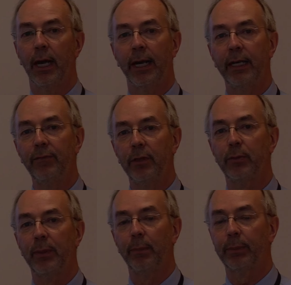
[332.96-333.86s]
And even though
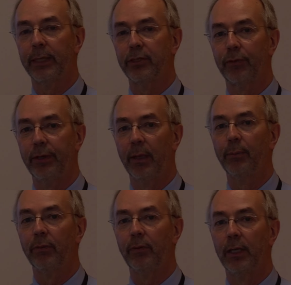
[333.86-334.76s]
it's been in place for a
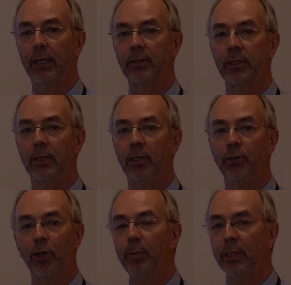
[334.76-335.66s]
number of years,
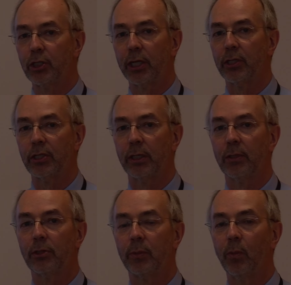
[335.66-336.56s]
nobody has changed it.
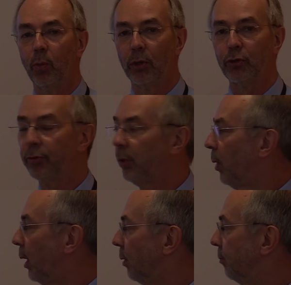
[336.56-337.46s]
So it works really
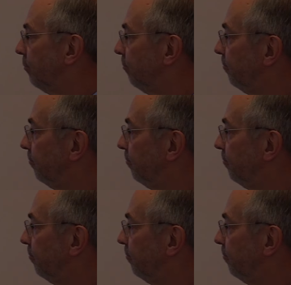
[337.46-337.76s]
well.